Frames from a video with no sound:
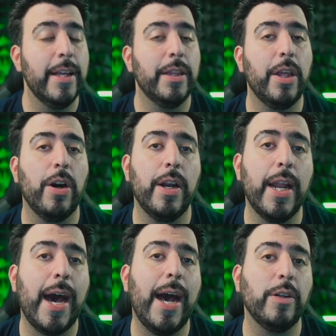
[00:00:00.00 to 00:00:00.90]
They are
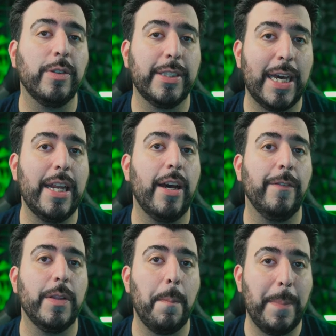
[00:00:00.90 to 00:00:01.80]
not outside
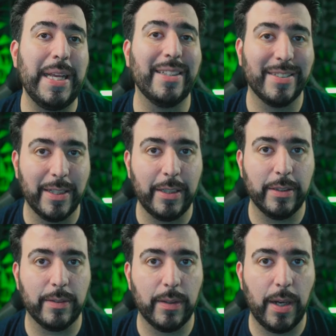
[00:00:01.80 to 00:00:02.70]
of the big
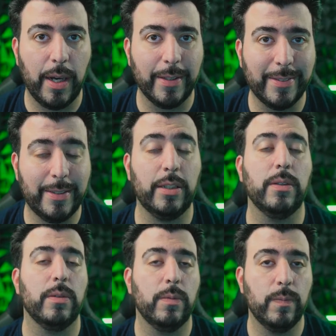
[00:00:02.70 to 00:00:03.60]
cities uh, still
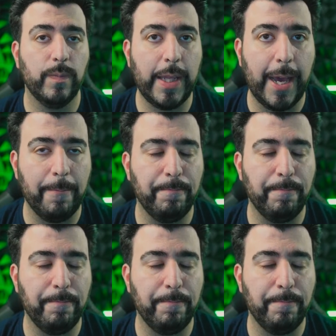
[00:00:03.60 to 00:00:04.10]
yet.